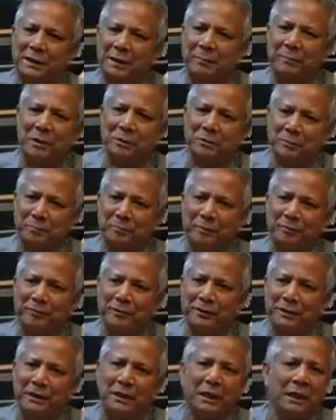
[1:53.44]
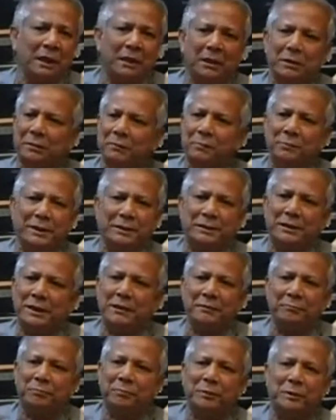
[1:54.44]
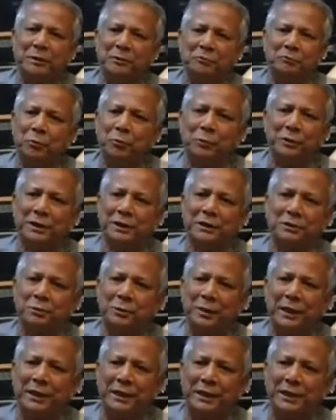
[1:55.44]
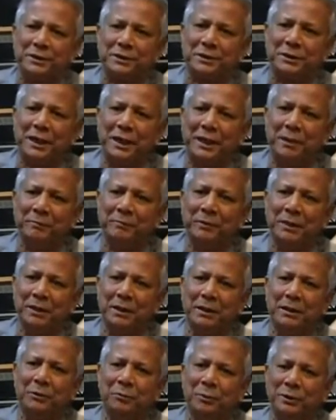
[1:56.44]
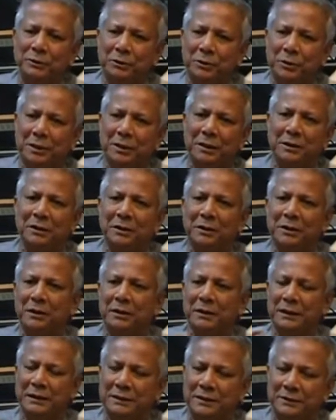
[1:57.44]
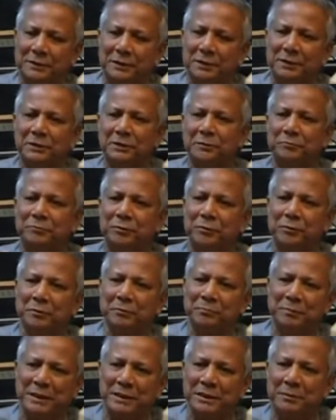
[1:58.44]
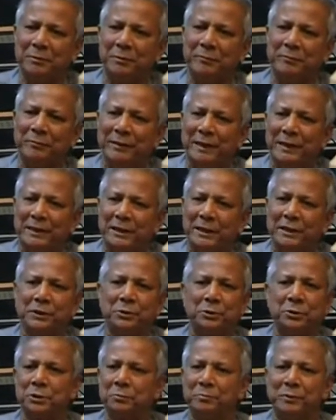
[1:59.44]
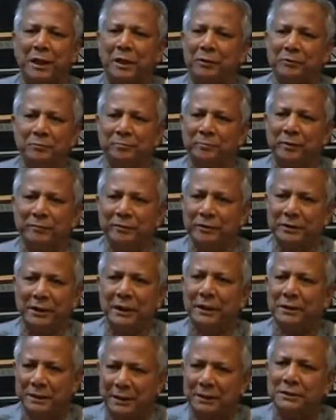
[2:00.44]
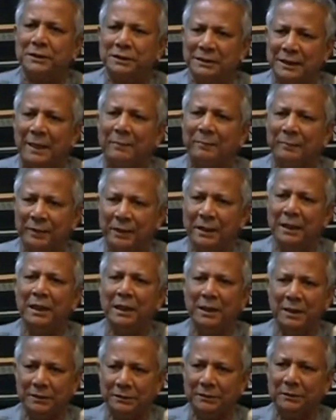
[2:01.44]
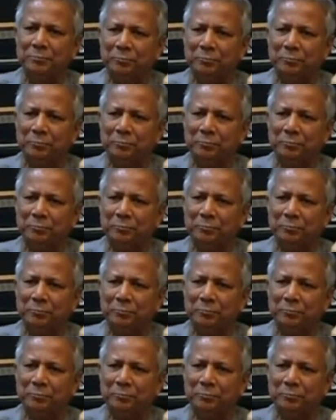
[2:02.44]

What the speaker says: Come out of poverty by, say, between 4 years to 8 years' time. Once you are in the system for a maximum of 8 years, you'd be out of poverty. And that's what's happening. The